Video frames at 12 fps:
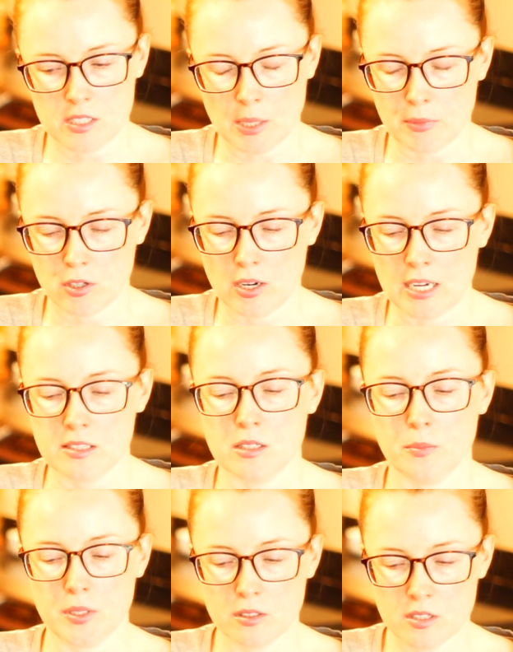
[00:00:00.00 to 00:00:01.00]
Democrats. It
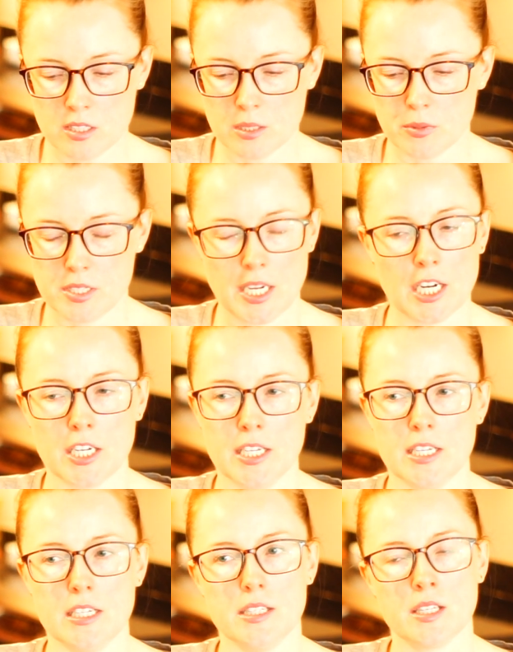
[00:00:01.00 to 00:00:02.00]
appeals to
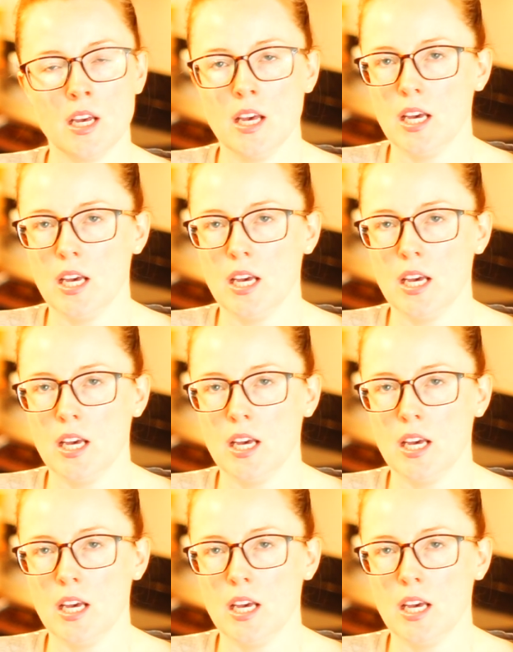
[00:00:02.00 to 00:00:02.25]
libertarians.